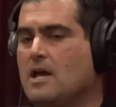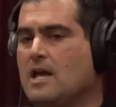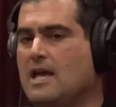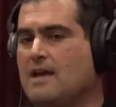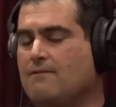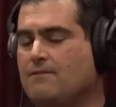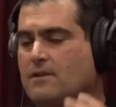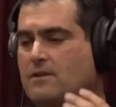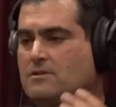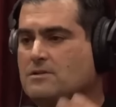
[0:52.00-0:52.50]

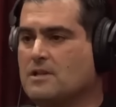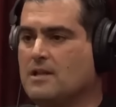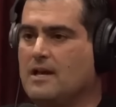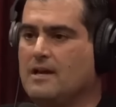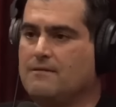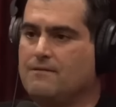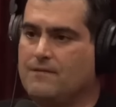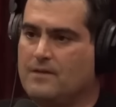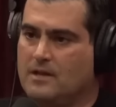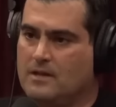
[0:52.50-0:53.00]
if there's
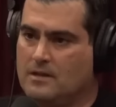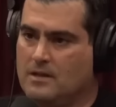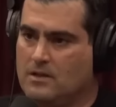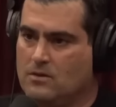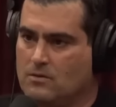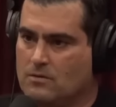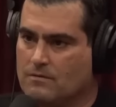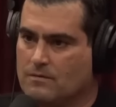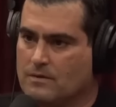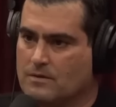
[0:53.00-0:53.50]
life in the
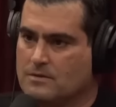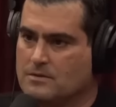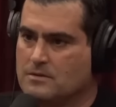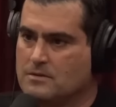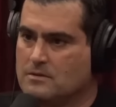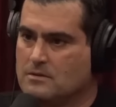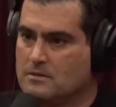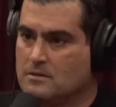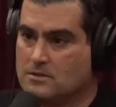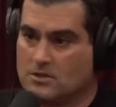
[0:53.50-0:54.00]

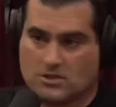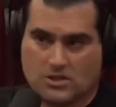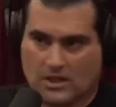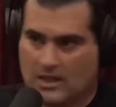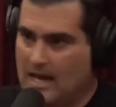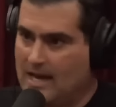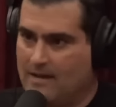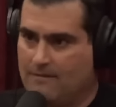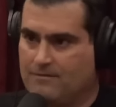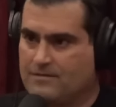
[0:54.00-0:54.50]
universe, just
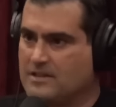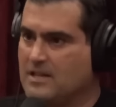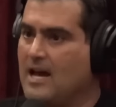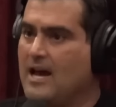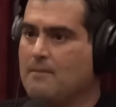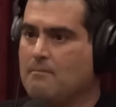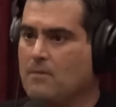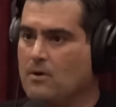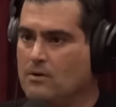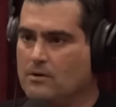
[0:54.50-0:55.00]
life,
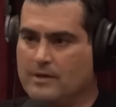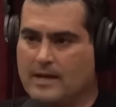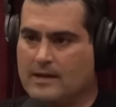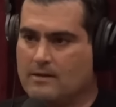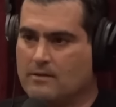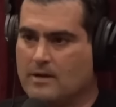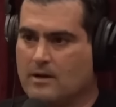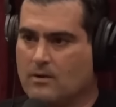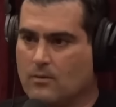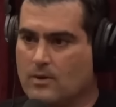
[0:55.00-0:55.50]
slime mold, I
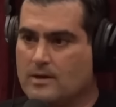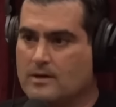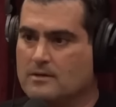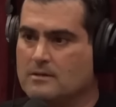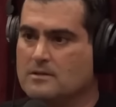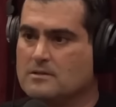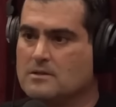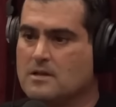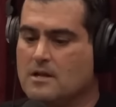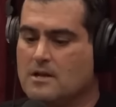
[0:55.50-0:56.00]
don't care what it is.